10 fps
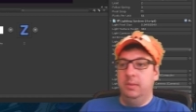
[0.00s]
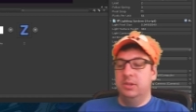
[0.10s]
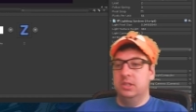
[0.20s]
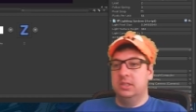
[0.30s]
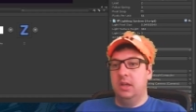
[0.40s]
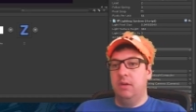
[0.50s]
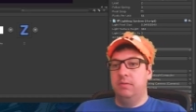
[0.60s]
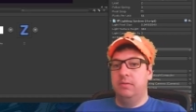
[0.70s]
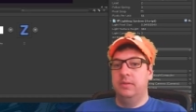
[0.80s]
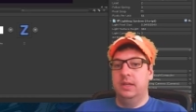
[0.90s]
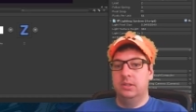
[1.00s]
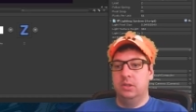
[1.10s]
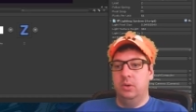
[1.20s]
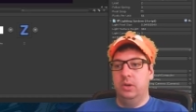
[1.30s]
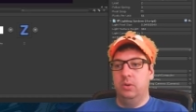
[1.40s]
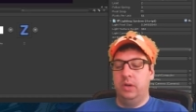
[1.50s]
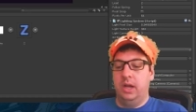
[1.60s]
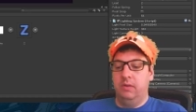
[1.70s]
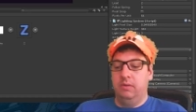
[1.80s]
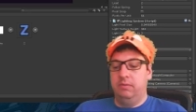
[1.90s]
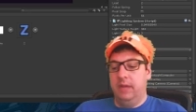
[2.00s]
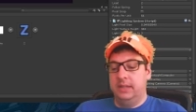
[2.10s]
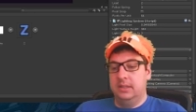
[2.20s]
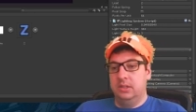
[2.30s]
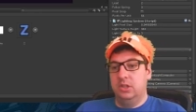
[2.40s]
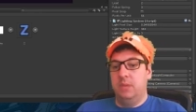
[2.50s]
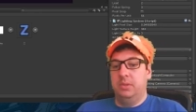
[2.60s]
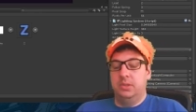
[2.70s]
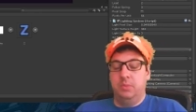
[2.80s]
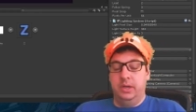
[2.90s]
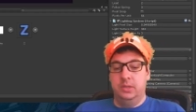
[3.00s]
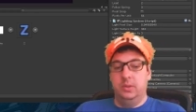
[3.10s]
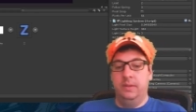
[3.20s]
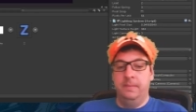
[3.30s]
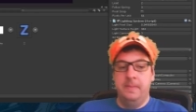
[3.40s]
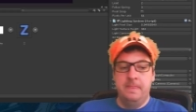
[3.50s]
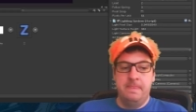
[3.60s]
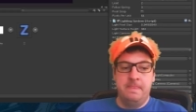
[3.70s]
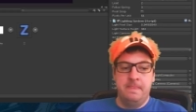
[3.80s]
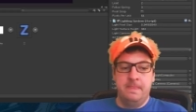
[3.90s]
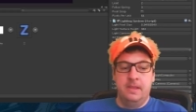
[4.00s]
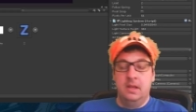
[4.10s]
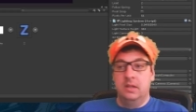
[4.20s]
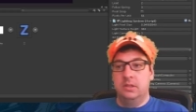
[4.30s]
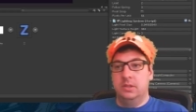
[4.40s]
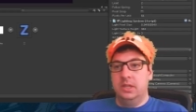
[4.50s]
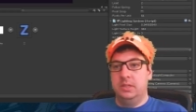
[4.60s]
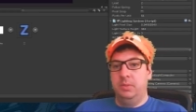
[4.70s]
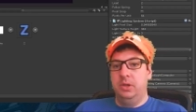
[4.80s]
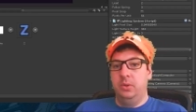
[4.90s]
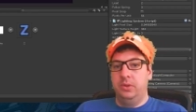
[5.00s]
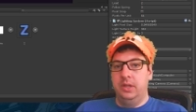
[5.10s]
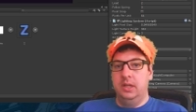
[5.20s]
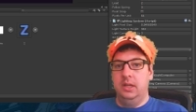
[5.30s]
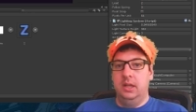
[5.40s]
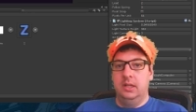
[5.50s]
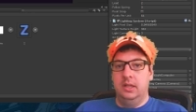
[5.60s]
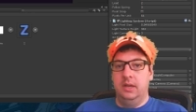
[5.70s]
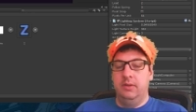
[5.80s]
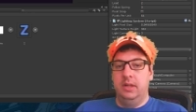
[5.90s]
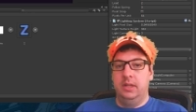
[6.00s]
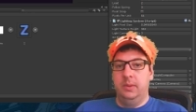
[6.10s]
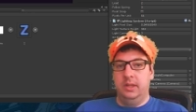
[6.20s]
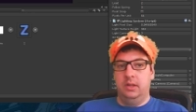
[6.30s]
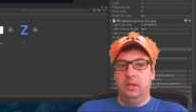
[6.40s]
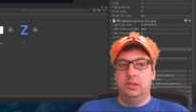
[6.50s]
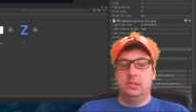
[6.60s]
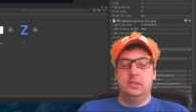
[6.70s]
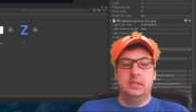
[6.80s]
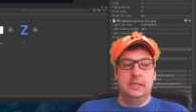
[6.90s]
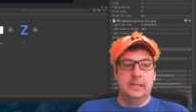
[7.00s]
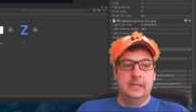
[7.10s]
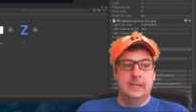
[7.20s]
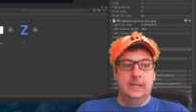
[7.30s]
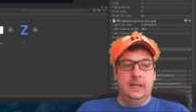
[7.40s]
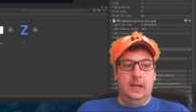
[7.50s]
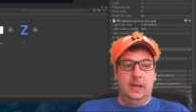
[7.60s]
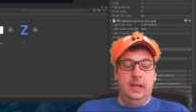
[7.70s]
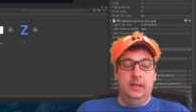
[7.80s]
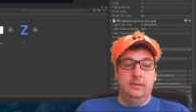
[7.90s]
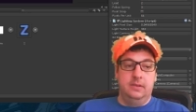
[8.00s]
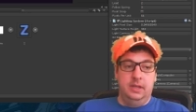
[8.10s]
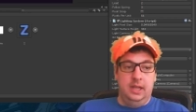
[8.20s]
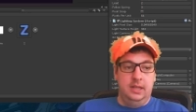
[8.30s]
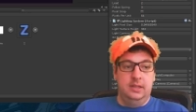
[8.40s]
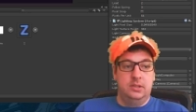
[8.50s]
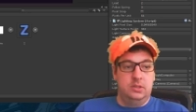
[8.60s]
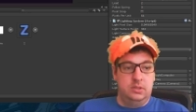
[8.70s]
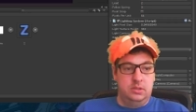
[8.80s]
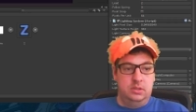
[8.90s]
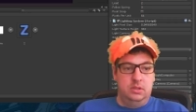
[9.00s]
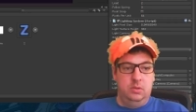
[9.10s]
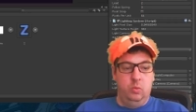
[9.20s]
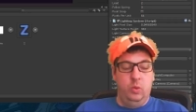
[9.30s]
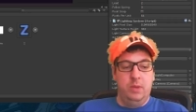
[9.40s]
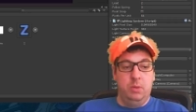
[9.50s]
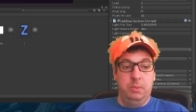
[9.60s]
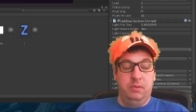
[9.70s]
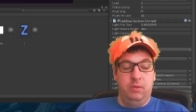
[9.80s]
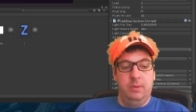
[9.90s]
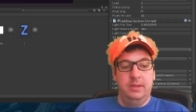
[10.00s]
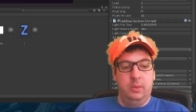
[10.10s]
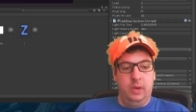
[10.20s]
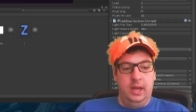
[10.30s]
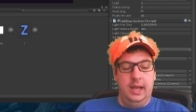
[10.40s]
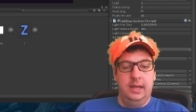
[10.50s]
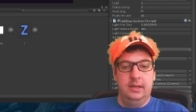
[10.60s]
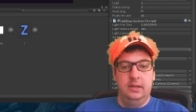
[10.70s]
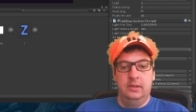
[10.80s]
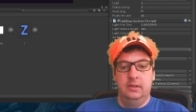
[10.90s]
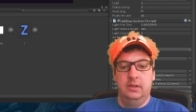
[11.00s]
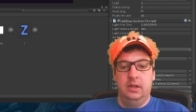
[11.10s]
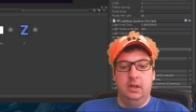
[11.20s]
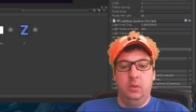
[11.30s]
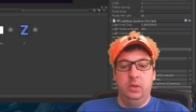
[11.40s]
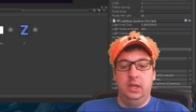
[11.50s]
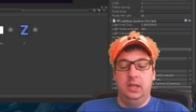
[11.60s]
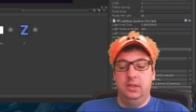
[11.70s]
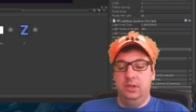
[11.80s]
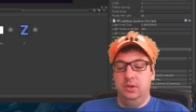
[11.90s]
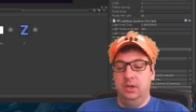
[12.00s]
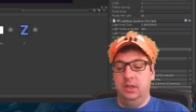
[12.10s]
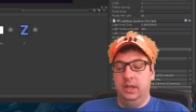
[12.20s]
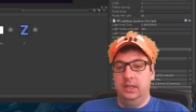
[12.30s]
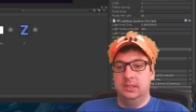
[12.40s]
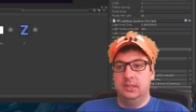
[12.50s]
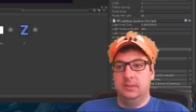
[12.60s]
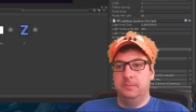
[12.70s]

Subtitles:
itself, and so it'll kind of reflect the shape of the sprite as well. So it's actually a pretty cool thing, and I really like the way that it looks. And again, it's way more performant than what I had working in the Unity lighting system.